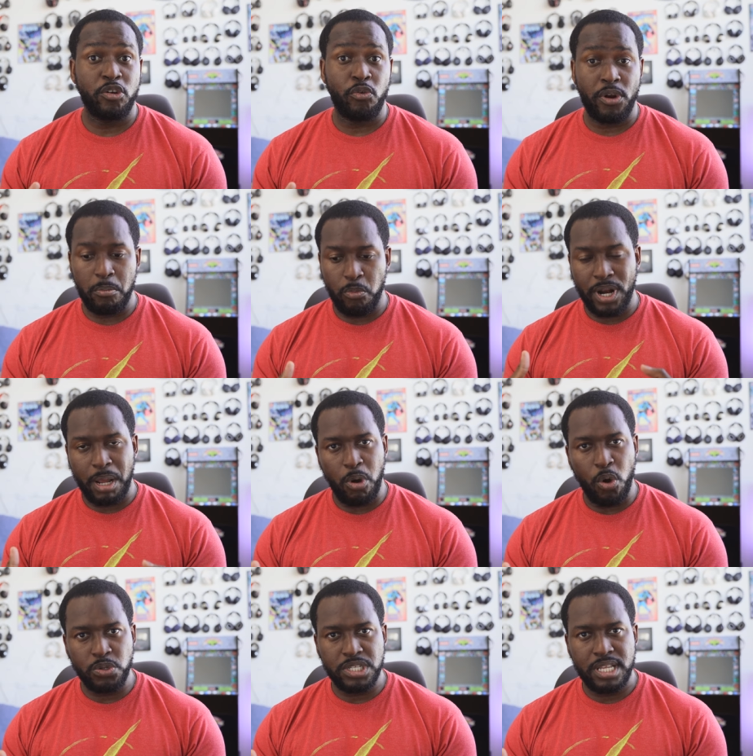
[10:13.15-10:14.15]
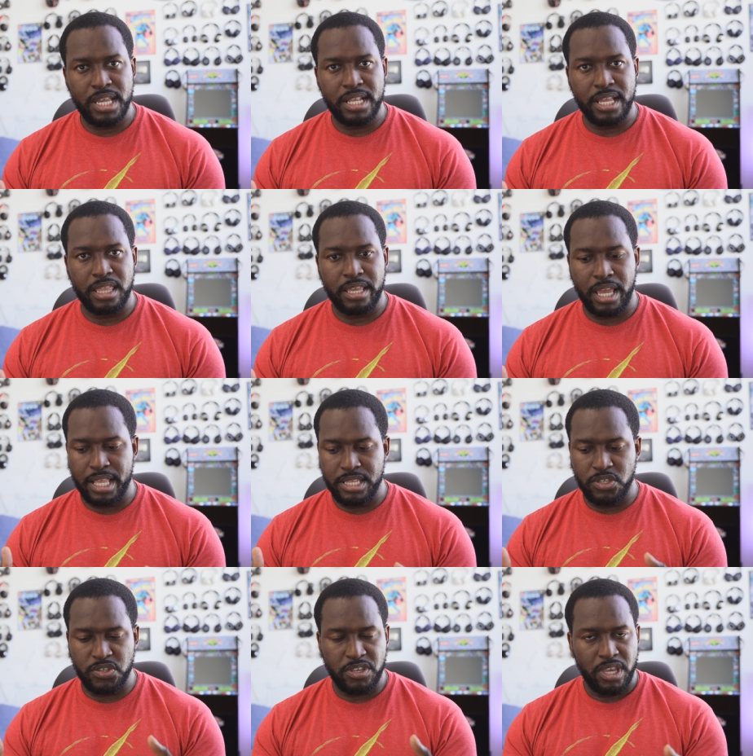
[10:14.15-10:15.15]
grip when I'm holding it, and
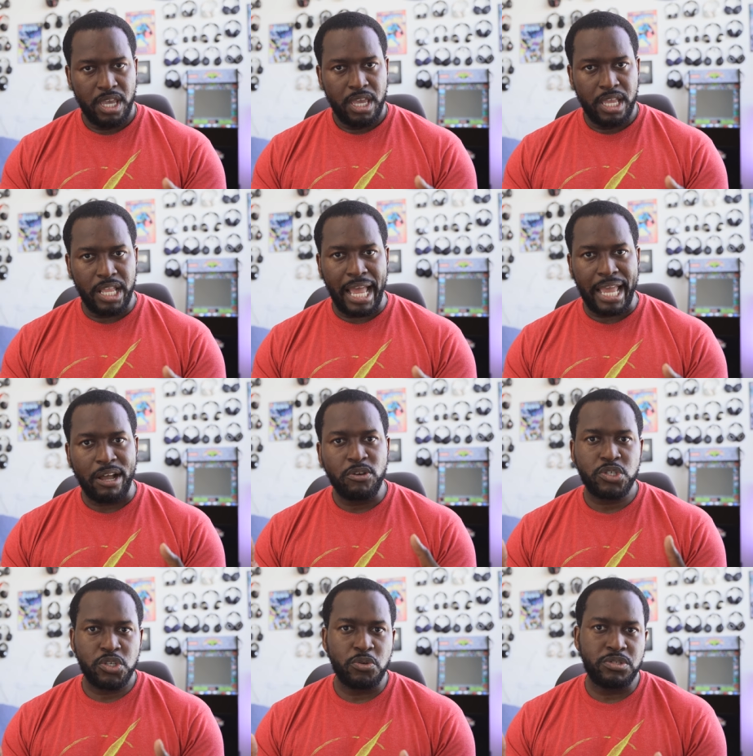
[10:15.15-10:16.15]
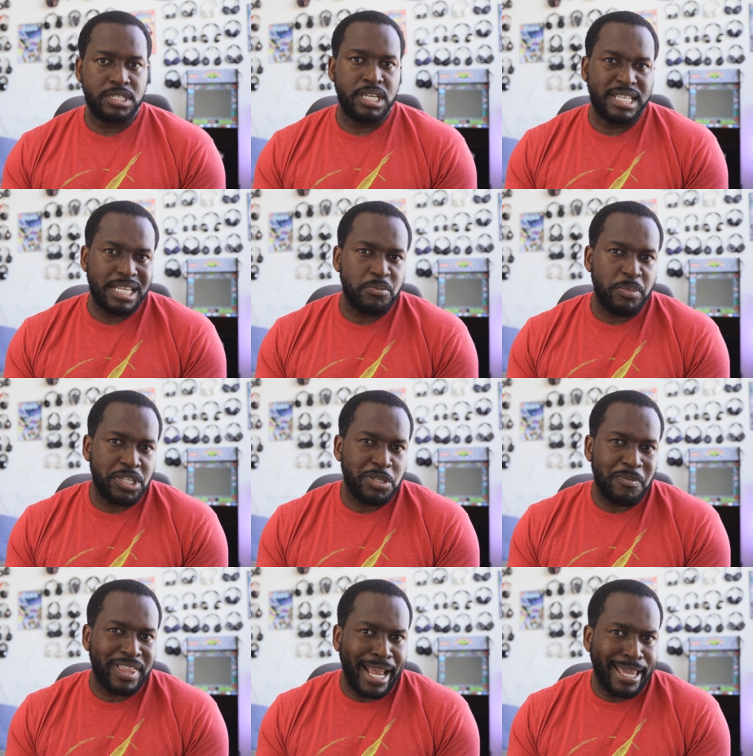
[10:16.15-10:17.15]
just it dissipates
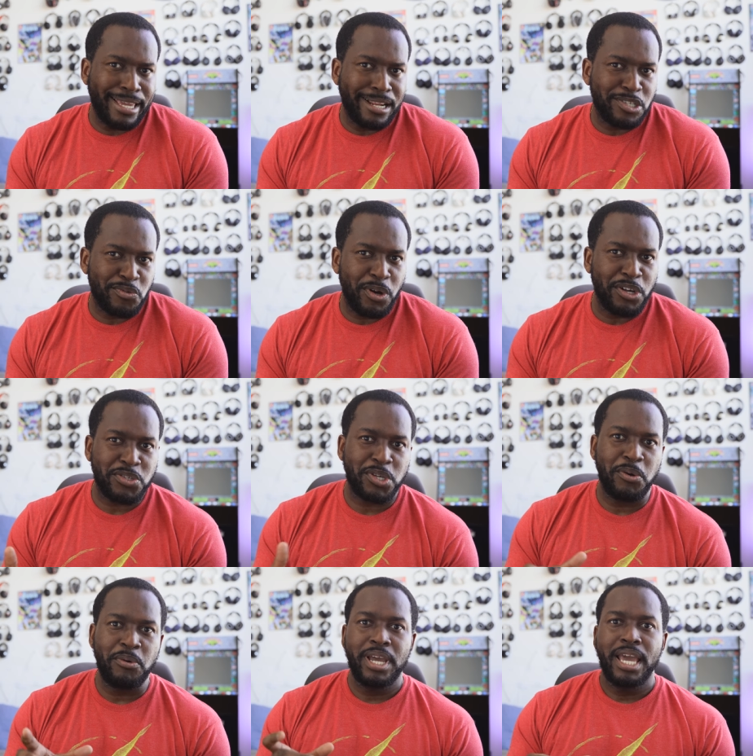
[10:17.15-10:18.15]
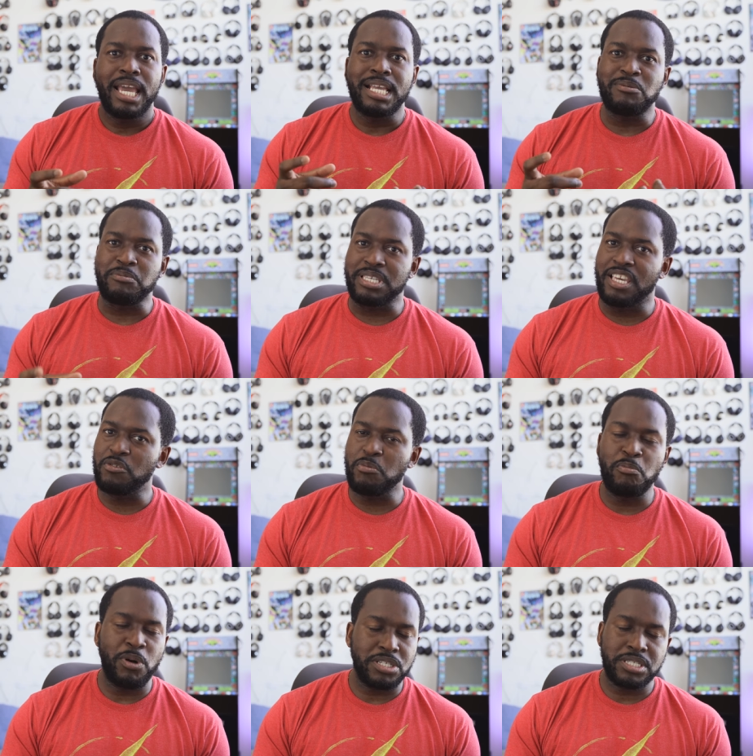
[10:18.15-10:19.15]
some of that heat as well. So it gives
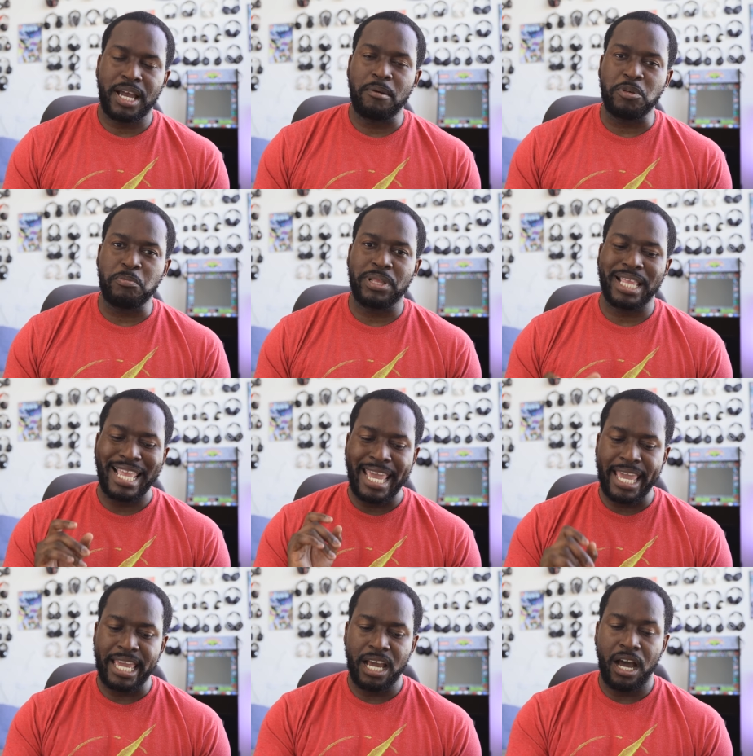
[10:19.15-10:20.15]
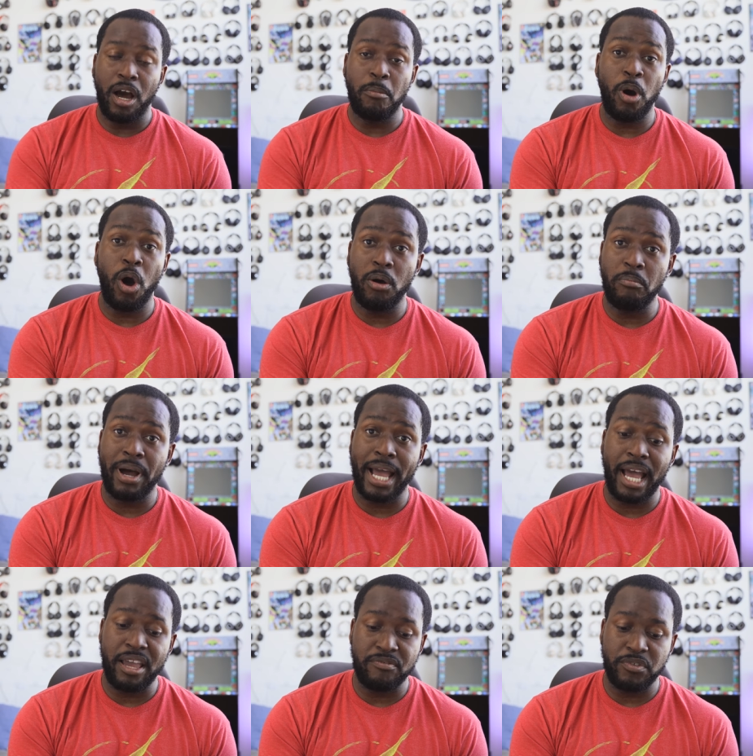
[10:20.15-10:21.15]
me much time to play on my
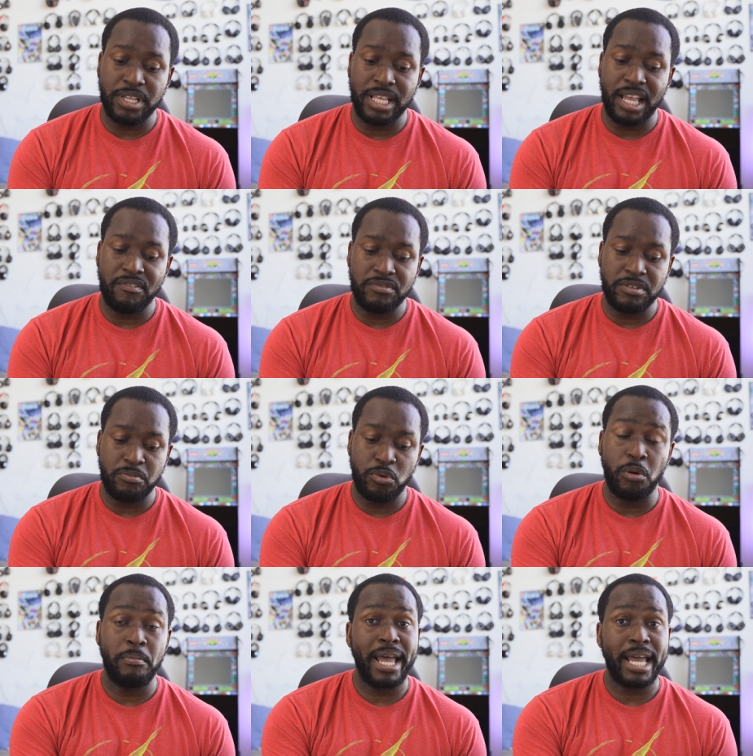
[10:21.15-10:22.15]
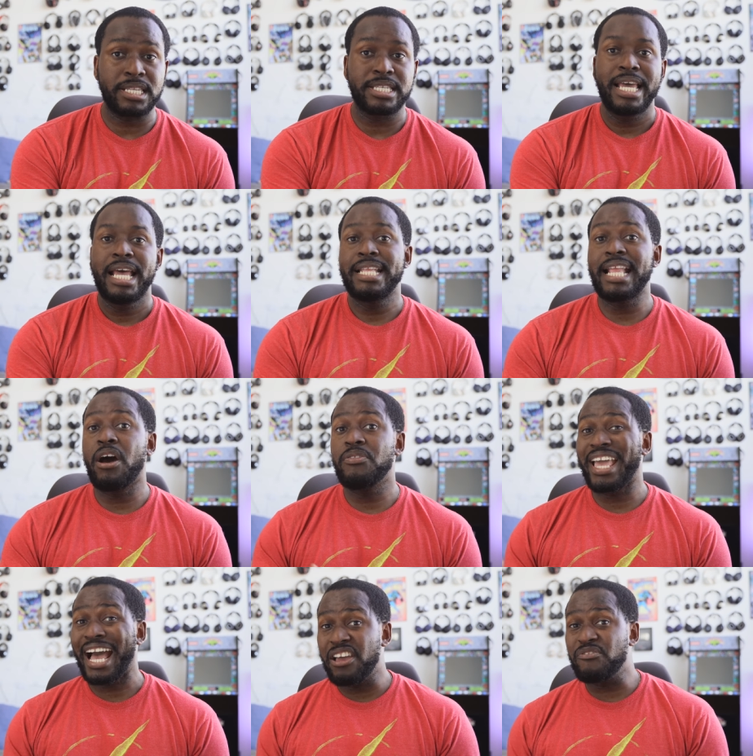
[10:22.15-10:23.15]
iPhone 11 Pro Max. Now on
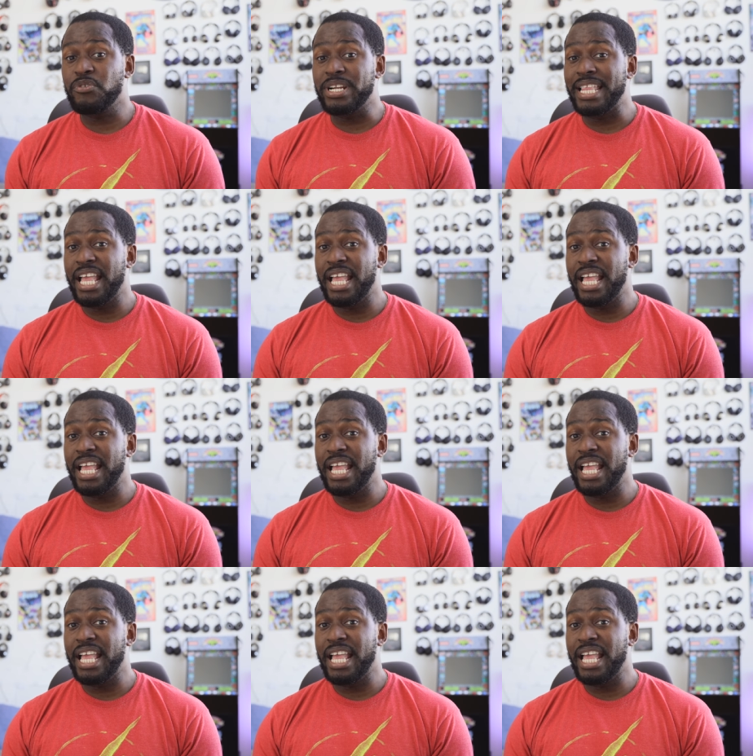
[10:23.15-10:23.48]
the iPhone